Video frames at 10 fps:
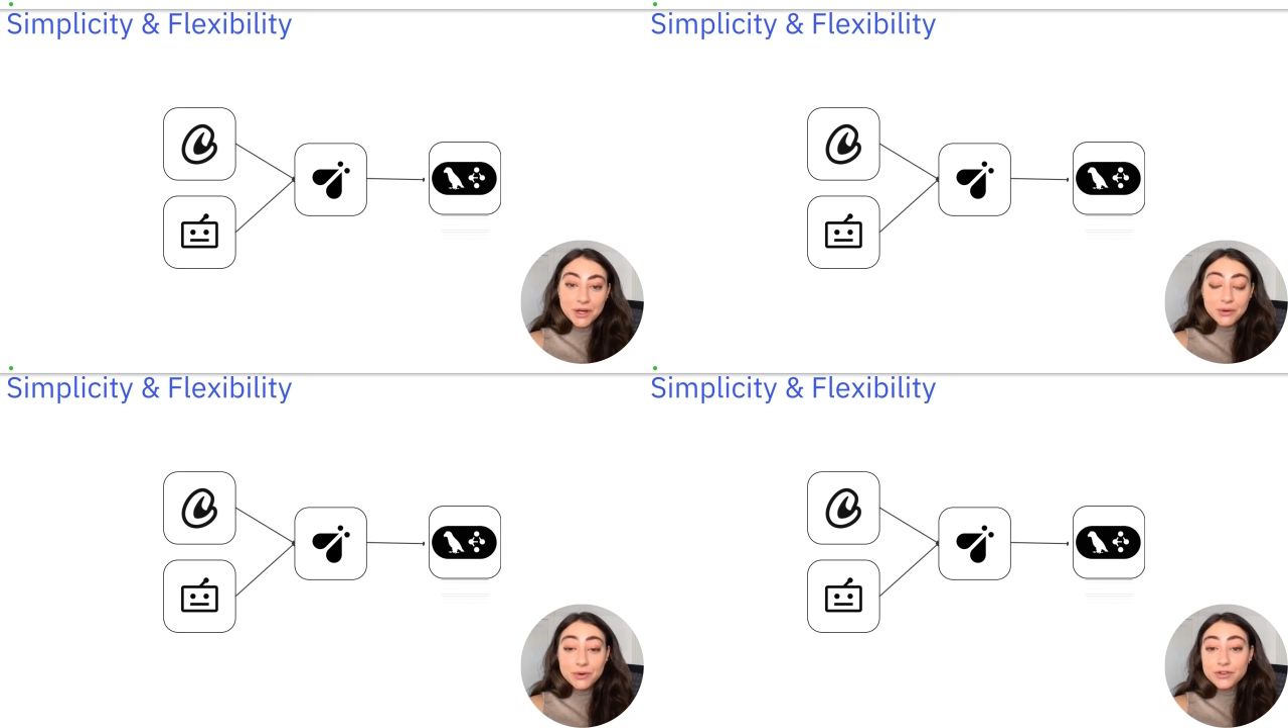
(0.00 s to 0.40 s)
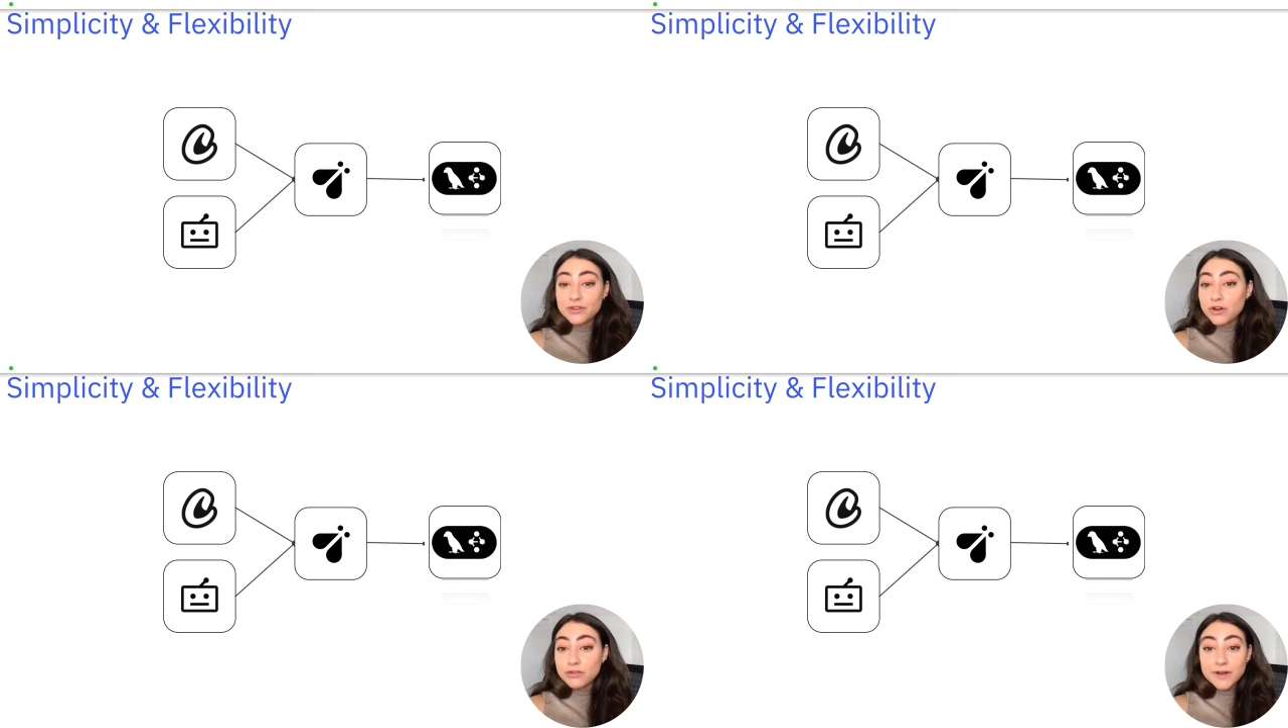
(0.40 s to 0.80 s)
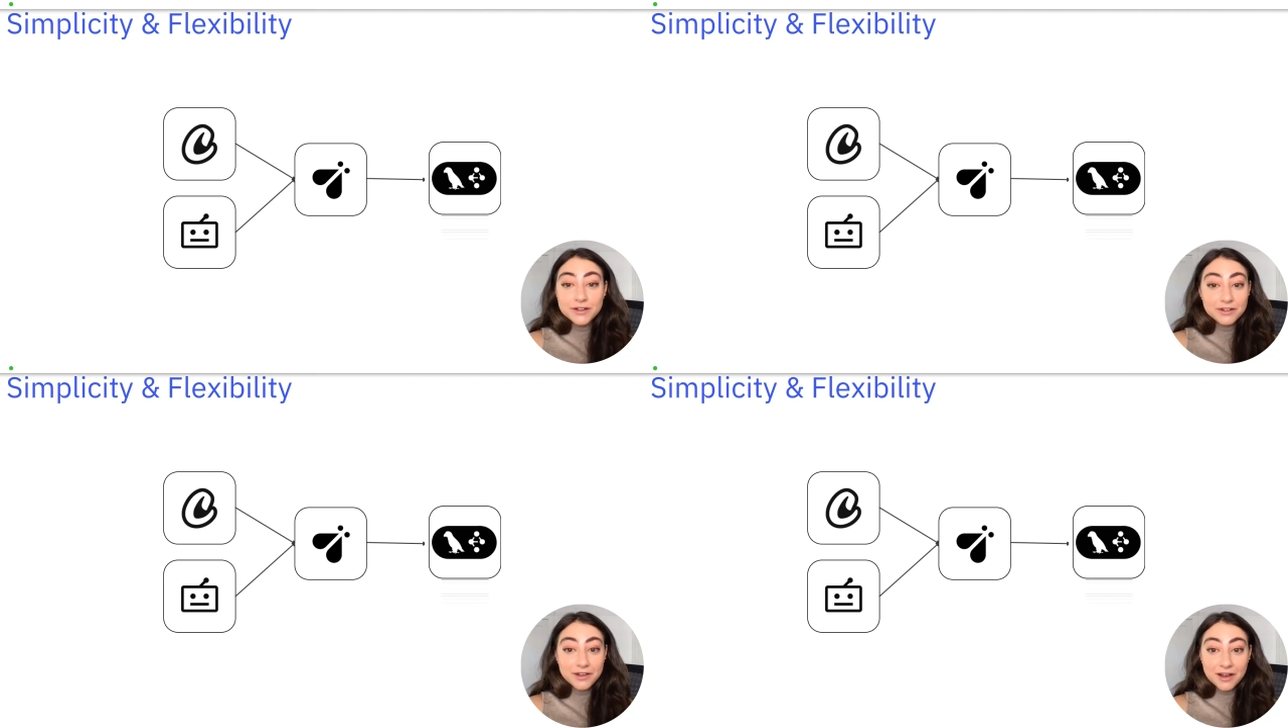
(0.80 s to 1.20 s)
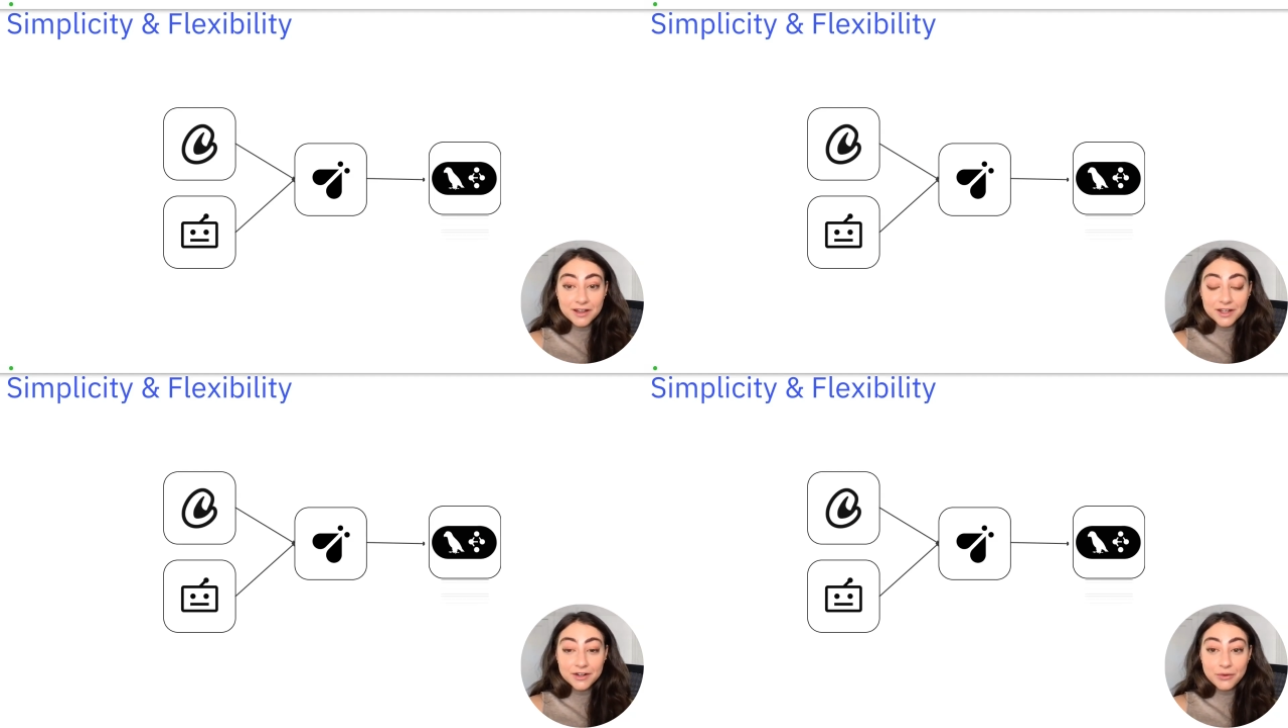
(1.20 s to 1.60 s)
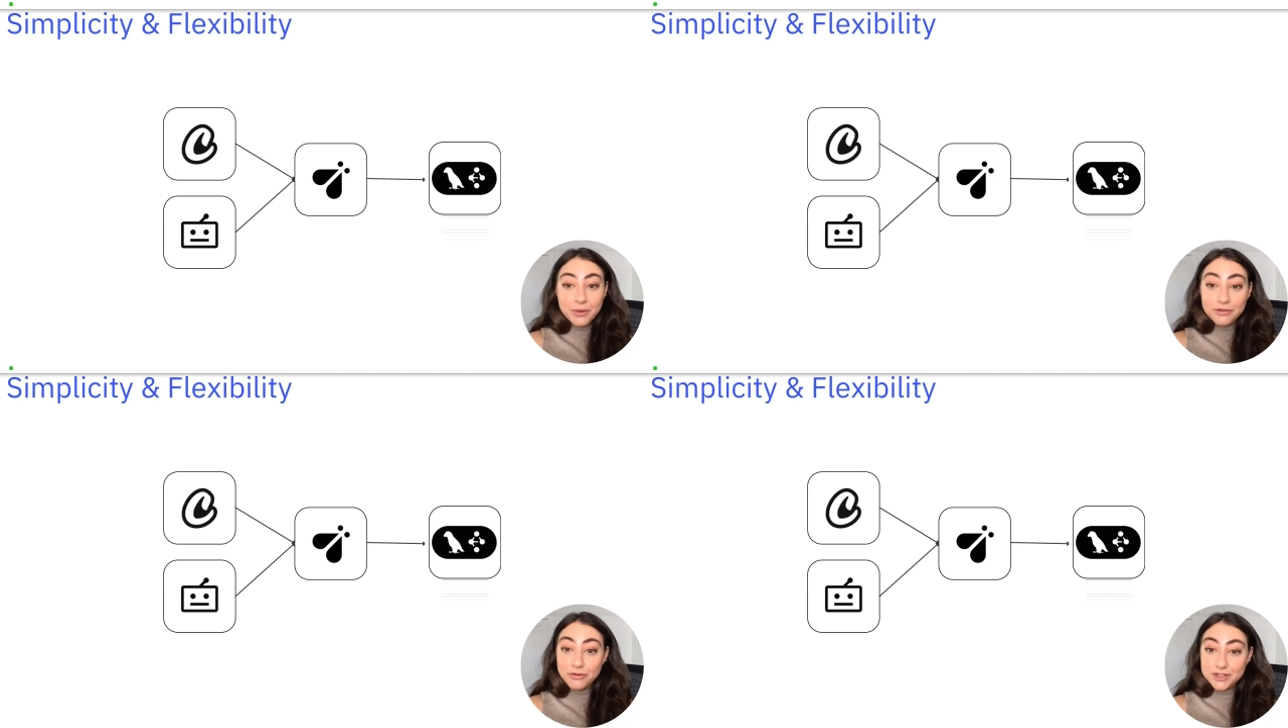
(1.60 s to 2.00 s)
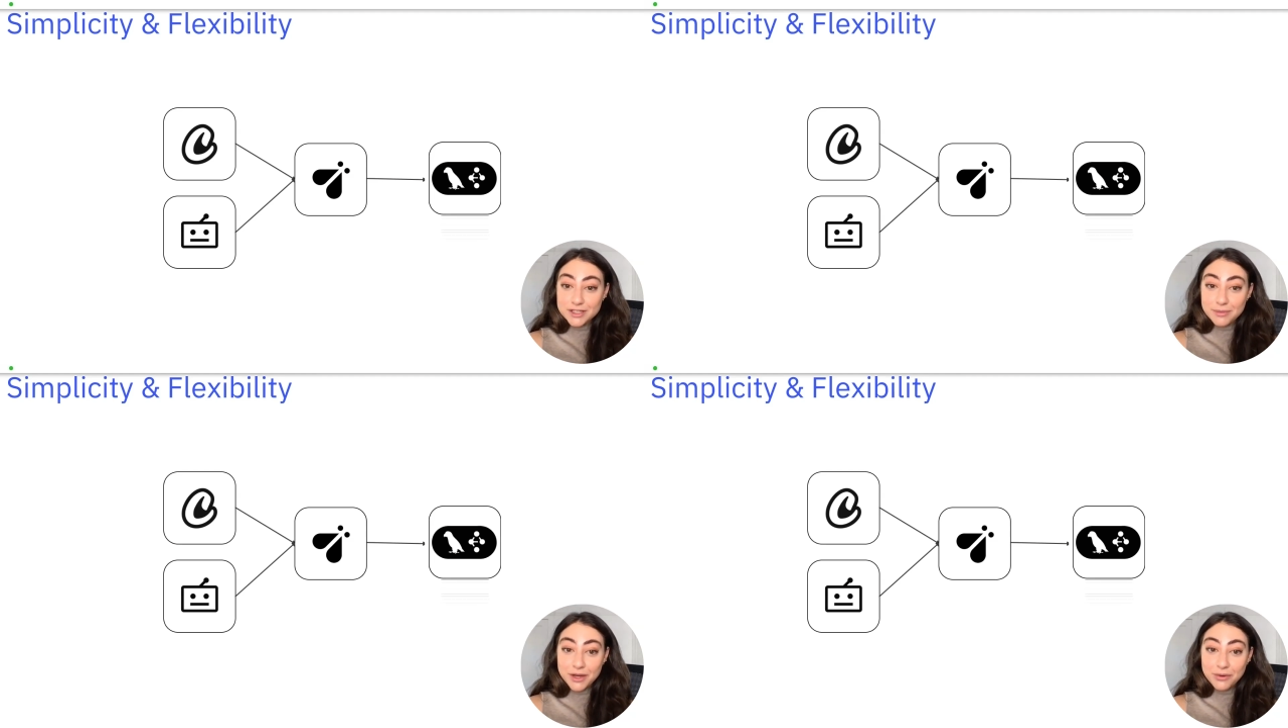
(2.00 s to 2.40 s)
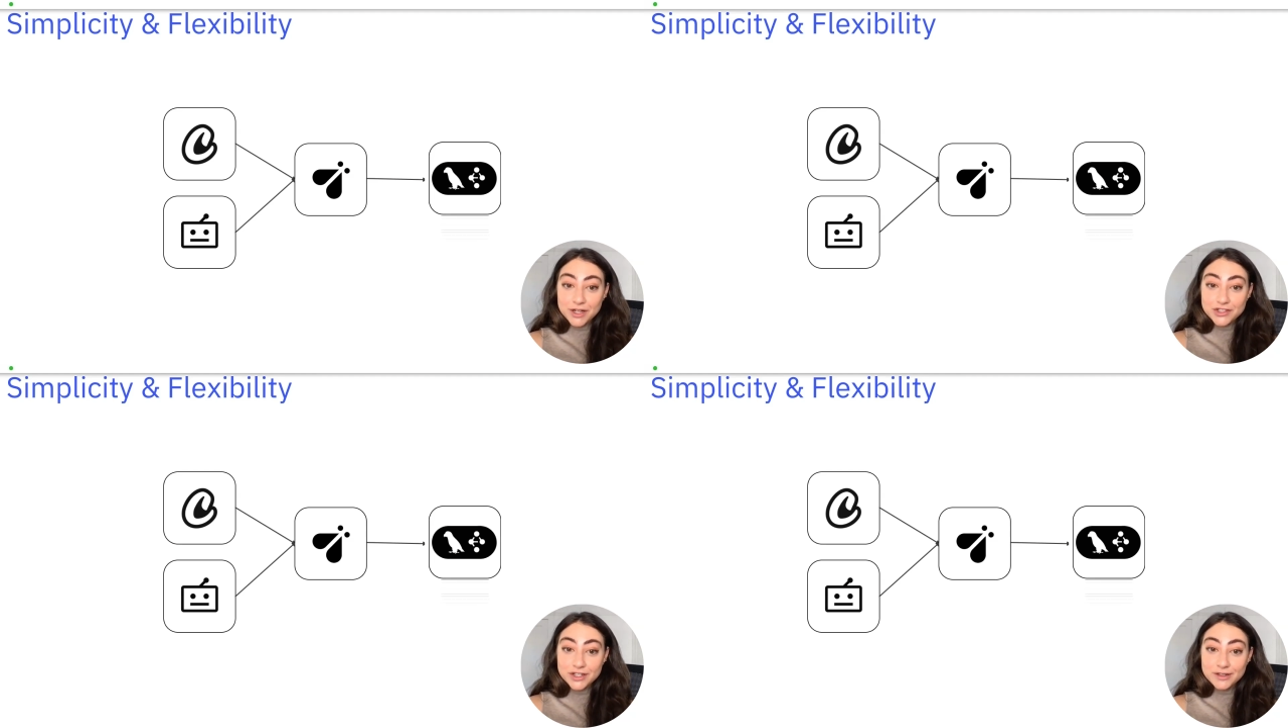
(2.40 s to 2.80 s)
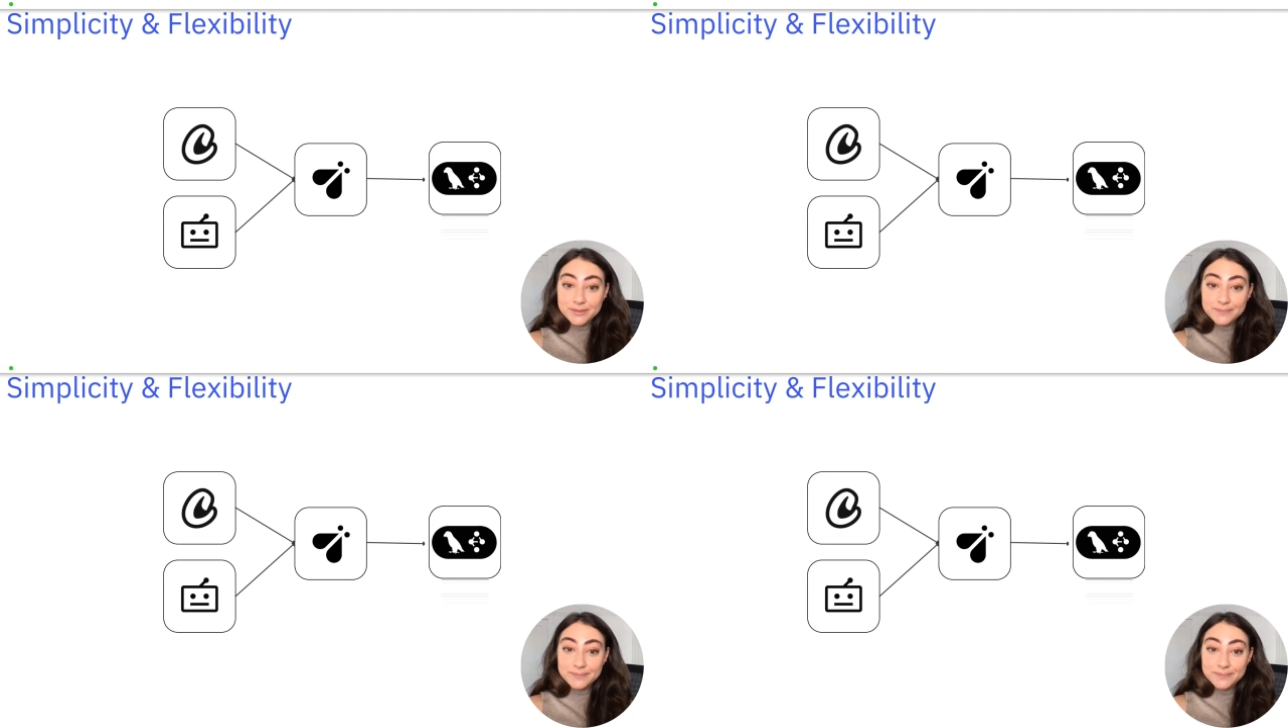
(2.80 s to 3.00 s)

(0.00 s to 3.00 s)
with no vendor lock-in or forced migration.